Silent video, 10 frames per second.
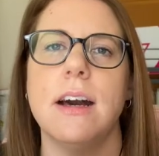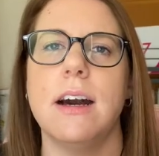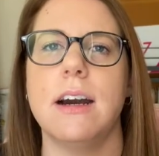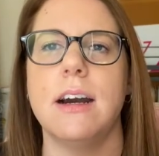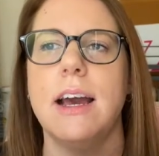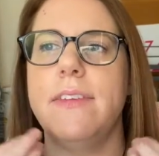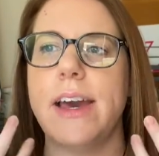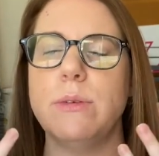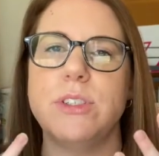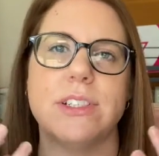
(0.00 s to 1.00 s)
And
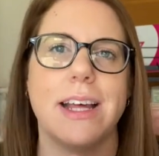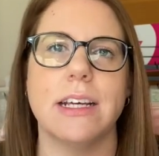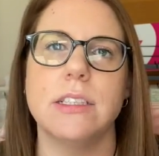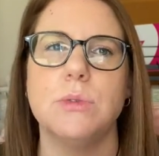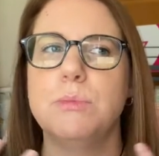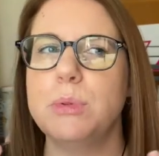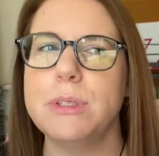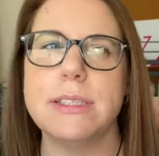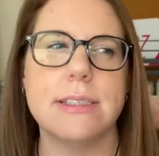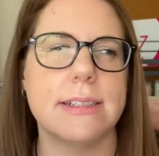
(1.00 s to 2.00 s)
they were just like little
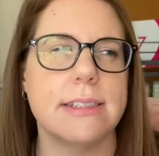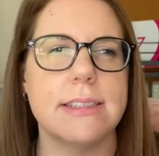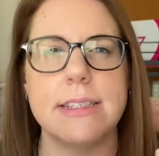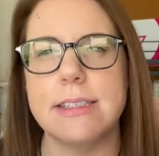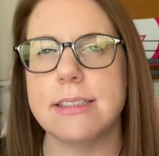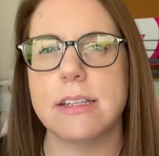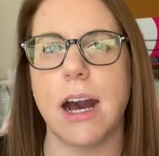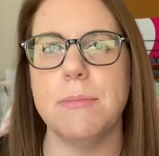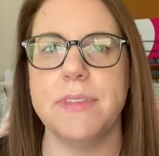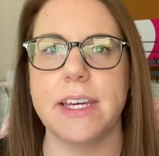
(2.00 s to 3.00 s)
blister cyst
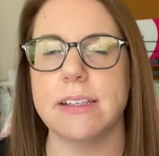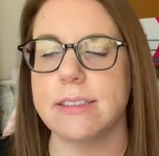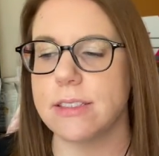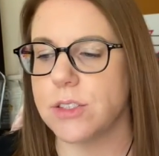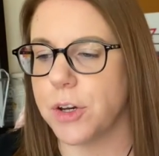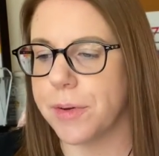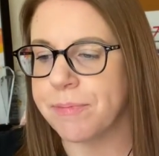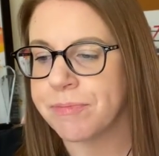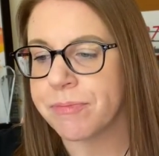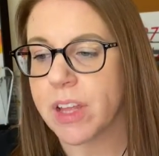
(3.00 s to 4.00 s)
type things. So
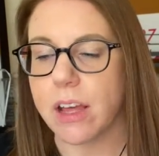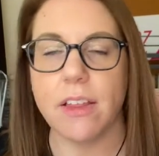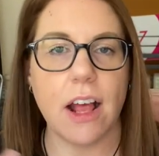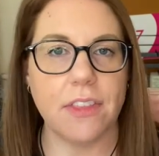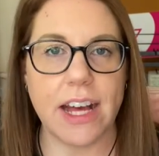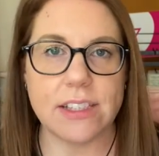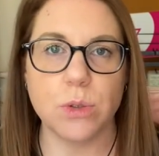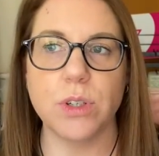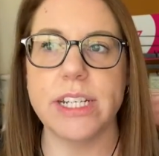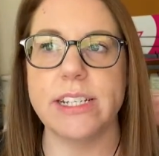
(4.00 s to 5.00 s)
that's
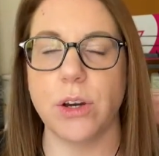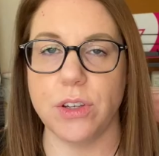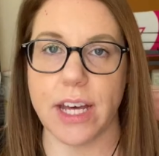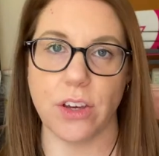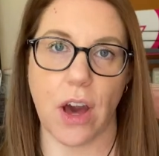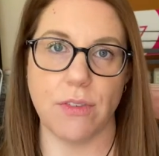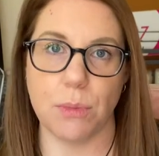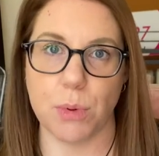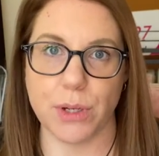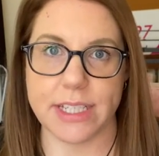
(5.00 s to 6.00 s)
all going to tell you that you have a
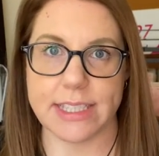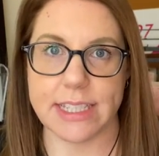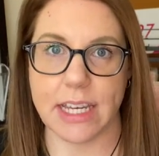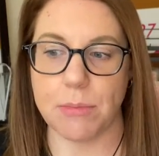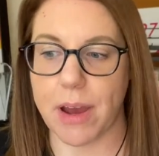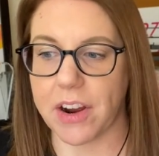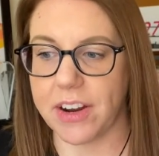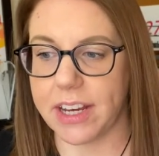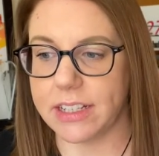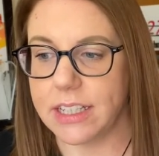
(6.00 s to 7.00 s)
broken skin
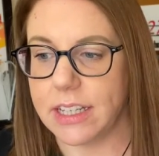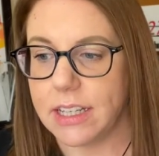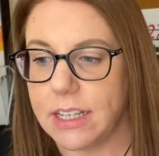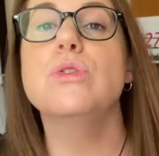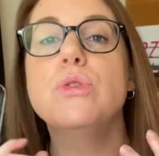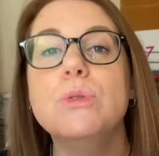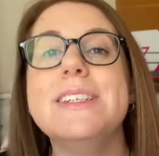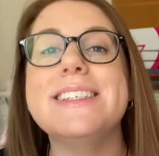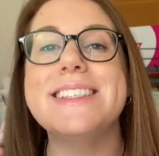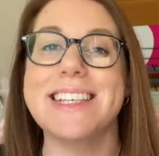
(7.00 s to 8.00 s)
barrier. Good
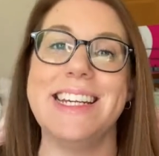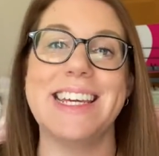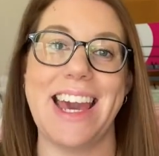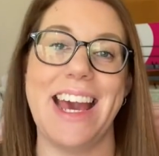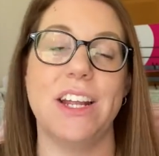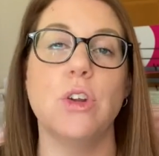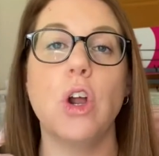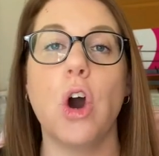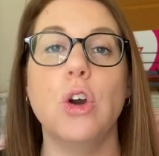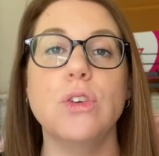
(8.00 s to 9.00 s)
skincare
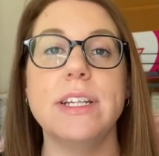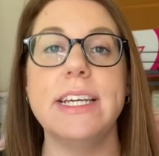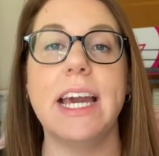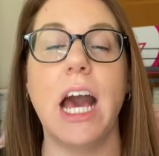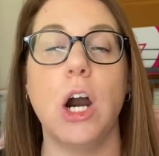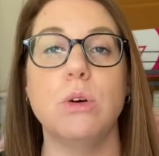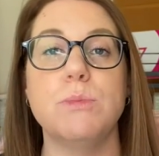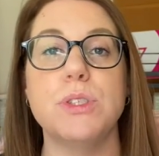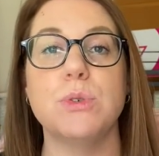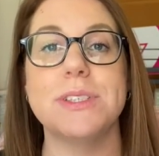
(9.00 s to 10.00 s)
not only
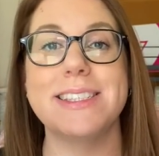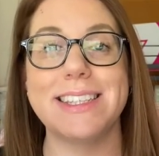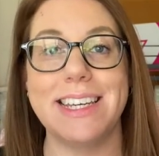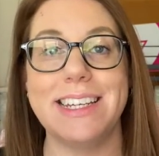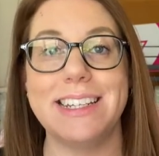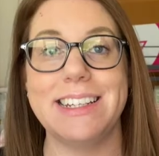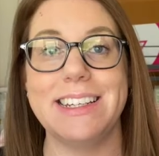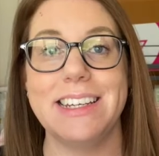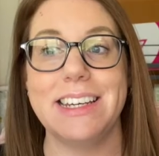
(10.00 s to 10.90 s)
helps your skin